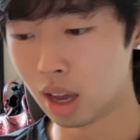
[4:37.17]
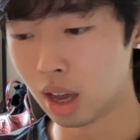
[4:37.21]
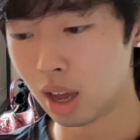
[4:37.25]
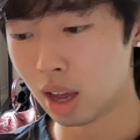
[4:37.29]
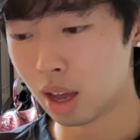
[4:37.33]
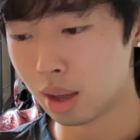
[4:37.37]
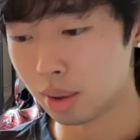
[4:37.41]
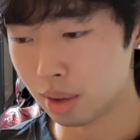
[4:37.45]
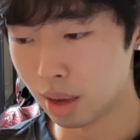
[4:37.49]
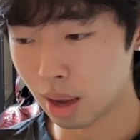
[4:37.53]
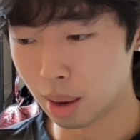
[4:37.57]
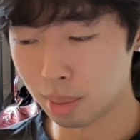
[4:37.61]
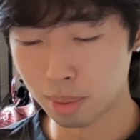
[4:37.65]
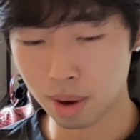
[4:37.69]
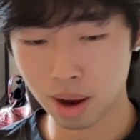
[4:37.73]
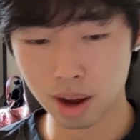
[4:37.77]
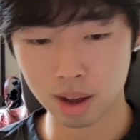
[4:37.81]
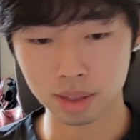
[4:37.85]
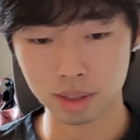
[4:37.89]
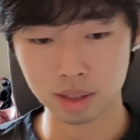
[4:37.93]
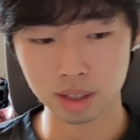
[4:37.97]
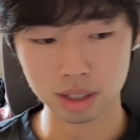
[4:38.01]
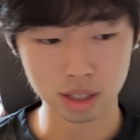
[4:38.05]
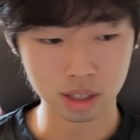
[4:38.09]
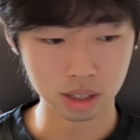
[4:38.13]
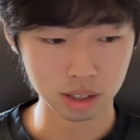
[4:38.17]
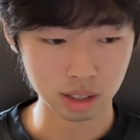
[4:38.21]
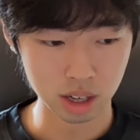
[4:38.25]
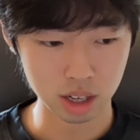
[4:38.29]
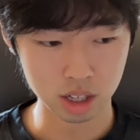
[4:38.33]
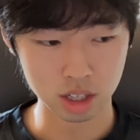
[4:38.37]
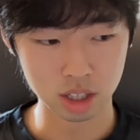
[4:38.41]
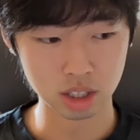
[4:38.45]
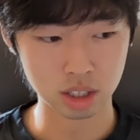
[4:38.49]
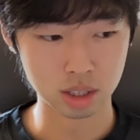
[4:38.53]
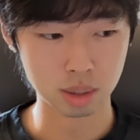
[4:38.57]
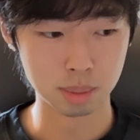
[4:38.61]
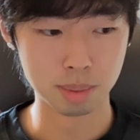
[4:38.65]
this
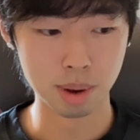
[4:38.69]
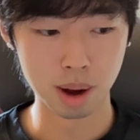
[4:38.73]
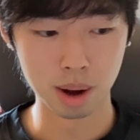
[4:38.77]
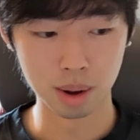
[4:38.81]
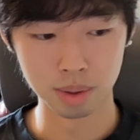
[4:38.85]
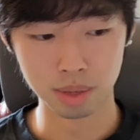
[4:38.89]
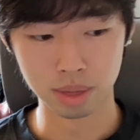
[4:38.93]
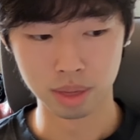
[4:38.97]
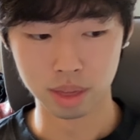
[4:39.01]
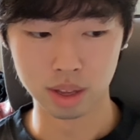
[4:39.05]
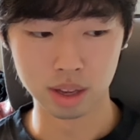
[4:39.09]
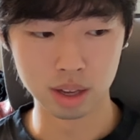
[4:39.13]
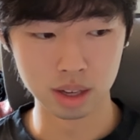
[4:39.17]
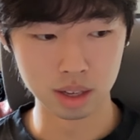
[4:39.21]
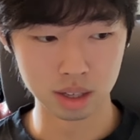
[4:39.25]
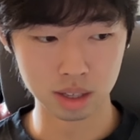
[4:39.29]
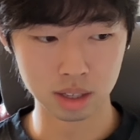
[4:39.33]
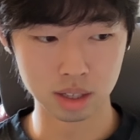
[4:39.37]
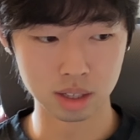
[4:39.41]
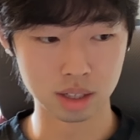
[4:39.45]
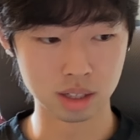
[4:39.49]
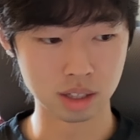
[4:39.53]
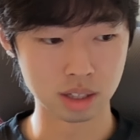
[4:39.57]
collection's about this.